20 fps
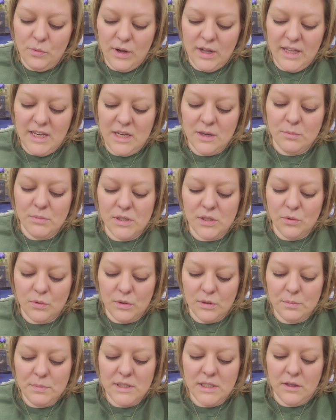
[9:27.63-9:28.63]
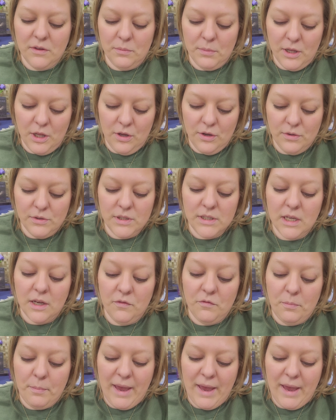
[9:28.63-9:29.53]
while he absorbs the blows of